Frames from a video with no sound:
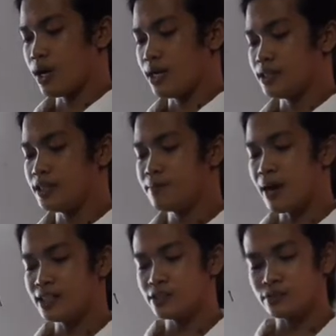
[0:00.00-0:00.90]
the
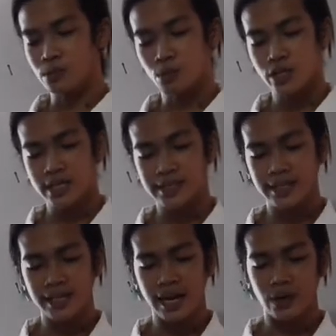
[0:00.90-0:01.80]
demands of
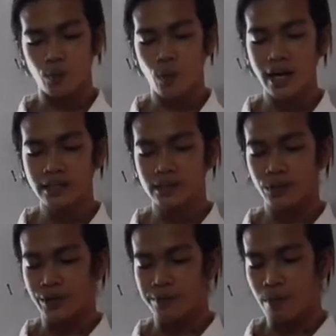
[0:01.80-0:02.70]
society, and what
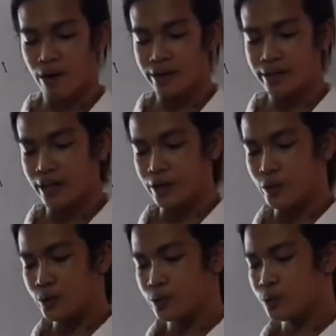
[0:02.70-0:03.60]
you admire in
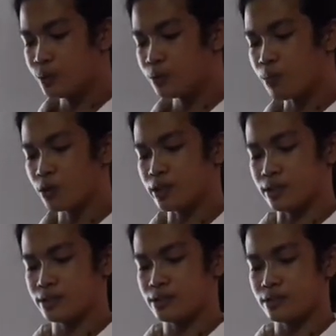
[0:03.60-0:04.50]
your role
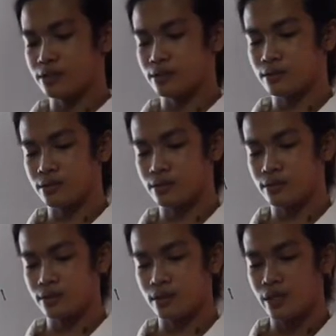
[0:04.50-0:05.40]
models.
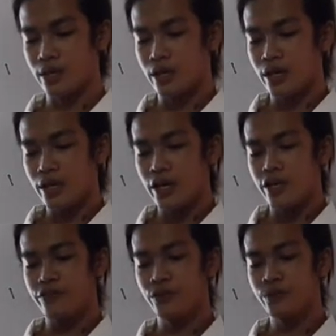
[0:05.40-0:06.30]

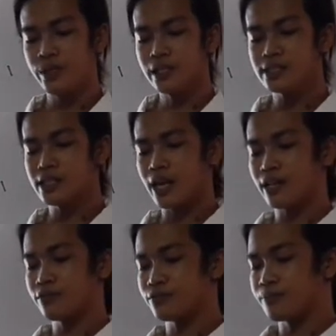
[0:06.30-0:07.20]
If your real
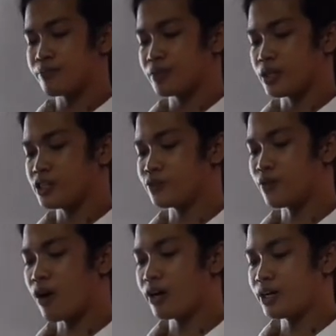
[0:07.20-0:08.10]
self is
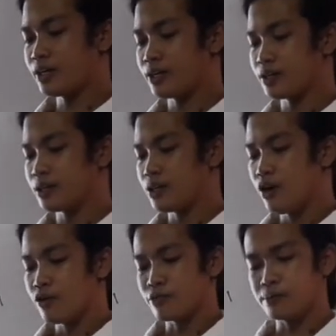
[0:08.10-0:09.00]
far
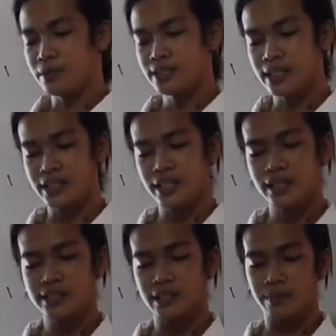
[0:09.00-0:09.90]
from this
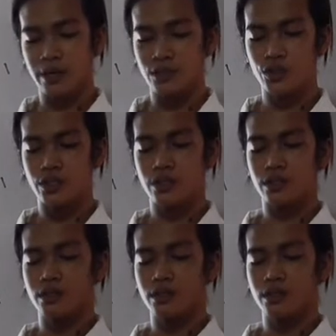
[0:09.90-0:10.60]
idealized image,